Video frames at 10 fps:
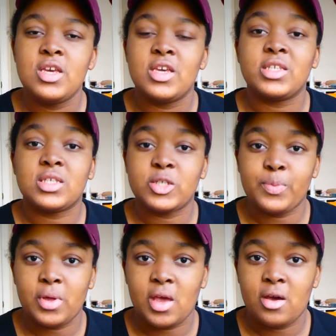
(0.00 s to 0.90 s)
is to
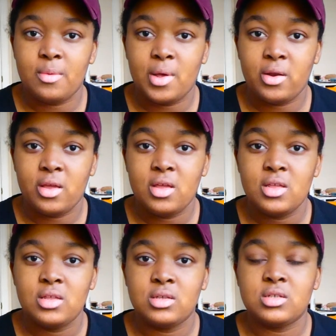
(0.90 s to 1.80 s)
speak out about it.
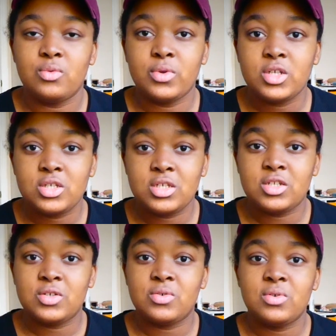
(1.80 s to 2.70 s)
So what does she
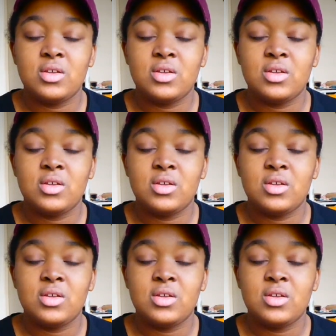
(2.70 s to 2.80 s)
do?